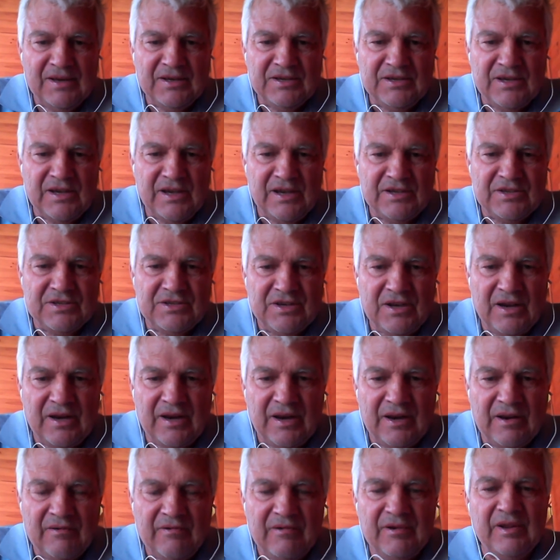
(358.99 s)
test at
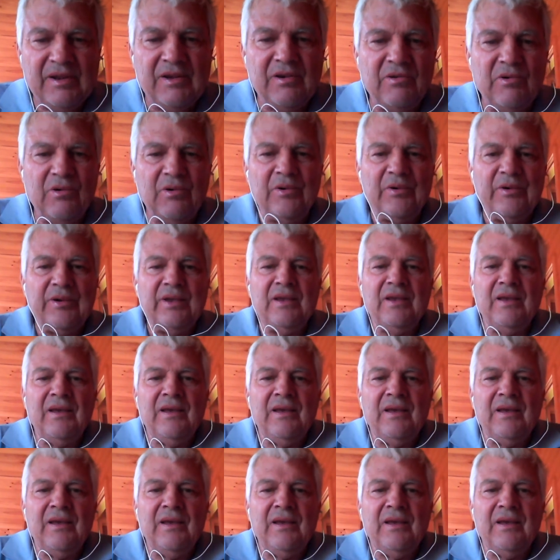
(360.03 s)
a recording,